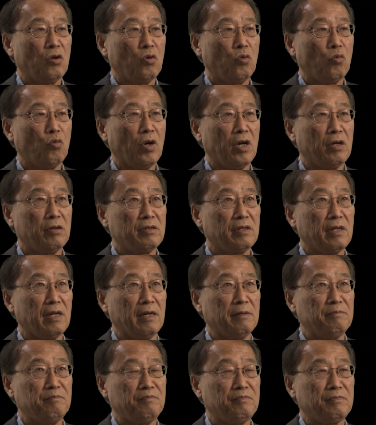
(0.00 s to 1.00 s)

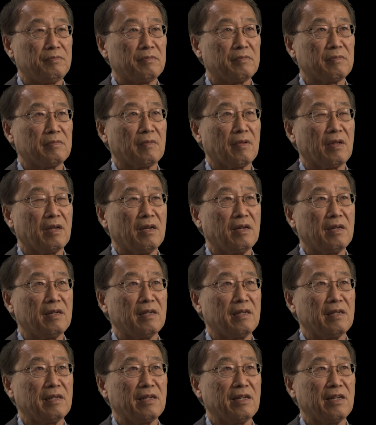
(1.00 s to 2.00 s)
Well,
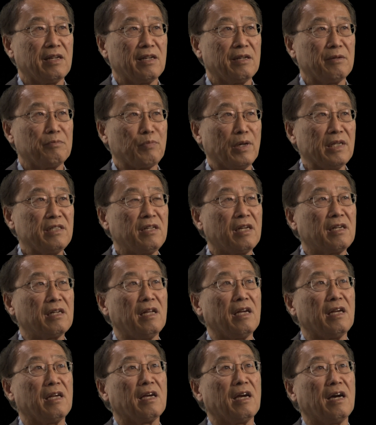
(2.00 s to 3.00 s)

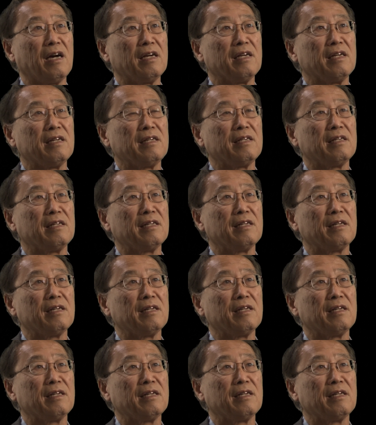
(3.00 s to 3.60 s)
basically, I